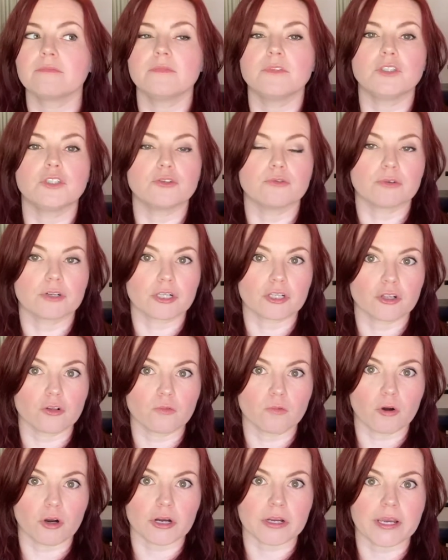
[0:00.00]
doing a little
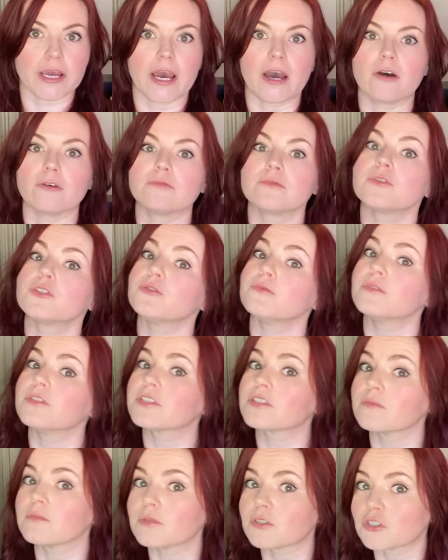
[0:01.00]
workout, doing
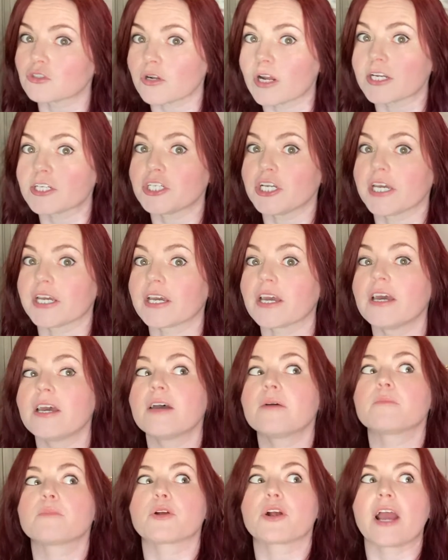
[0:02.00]
some stretching,
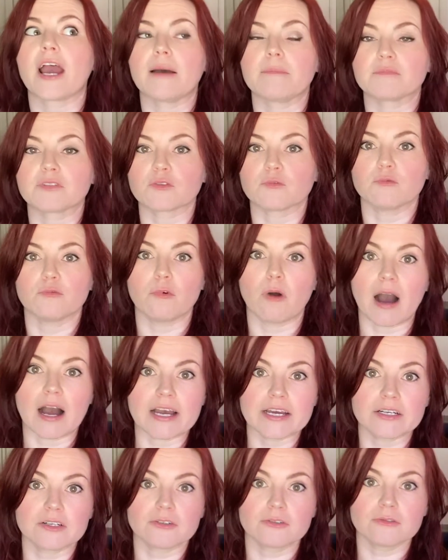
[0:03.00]
perhaps
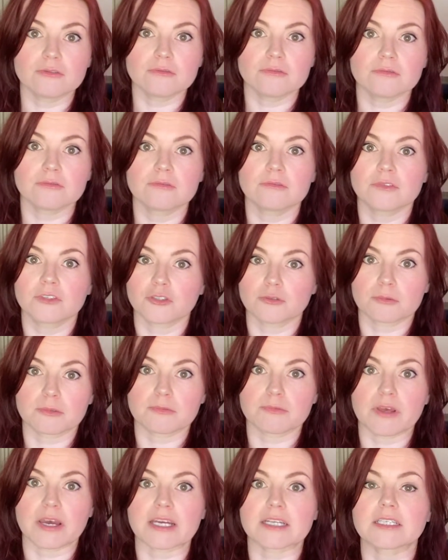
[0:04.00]
while you're
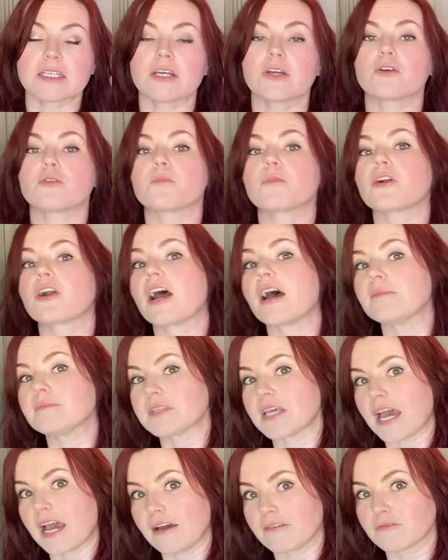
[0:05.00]
reflecting or perhaps
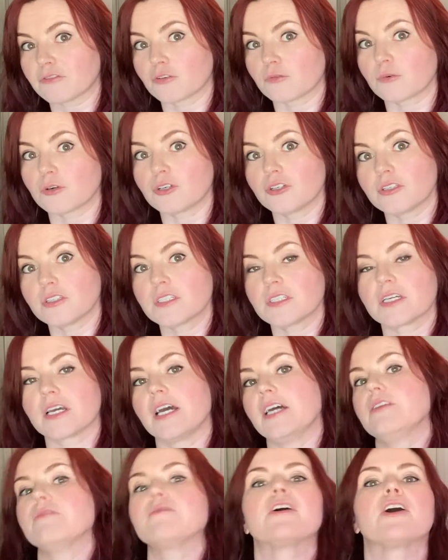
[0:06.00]
afterwards to
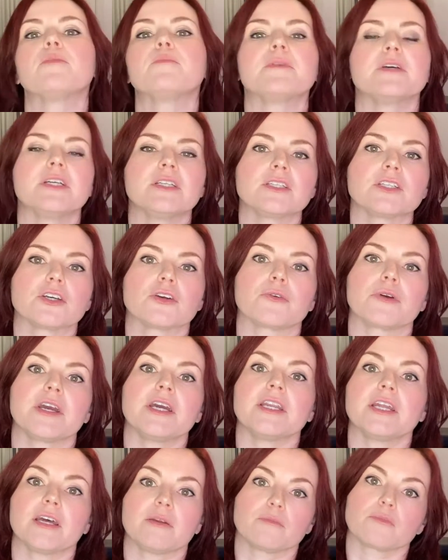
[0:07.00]
kind of help
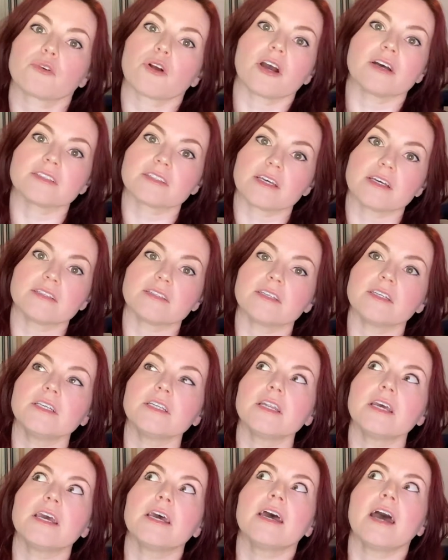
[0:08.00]
integrate and process it.
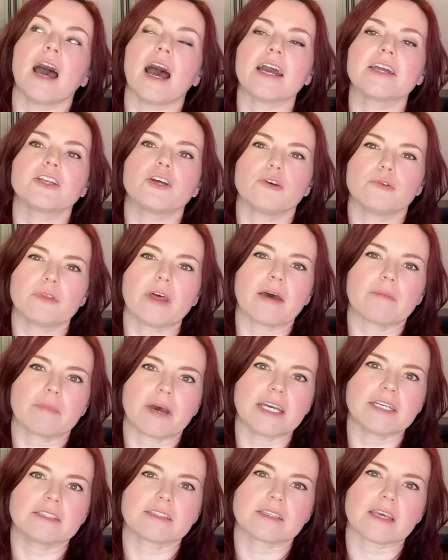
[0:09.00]
I know that
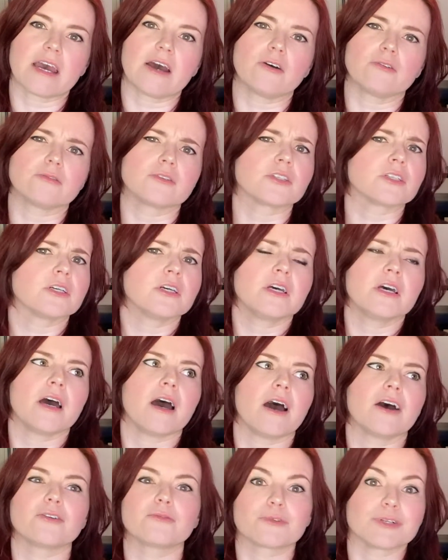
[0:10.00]
might sound
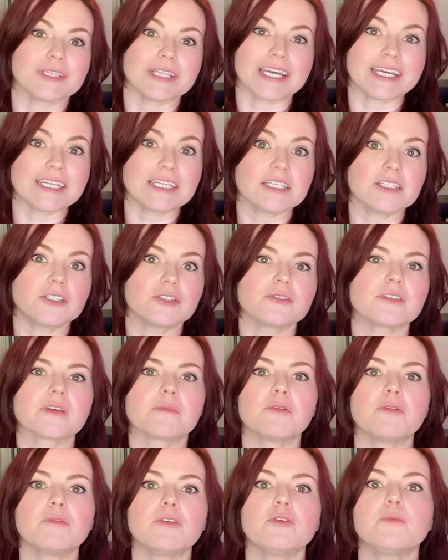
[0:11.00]
unrelated to some
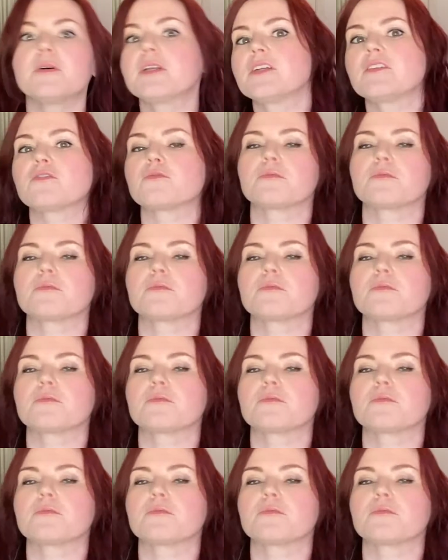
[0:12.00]
of you, but it's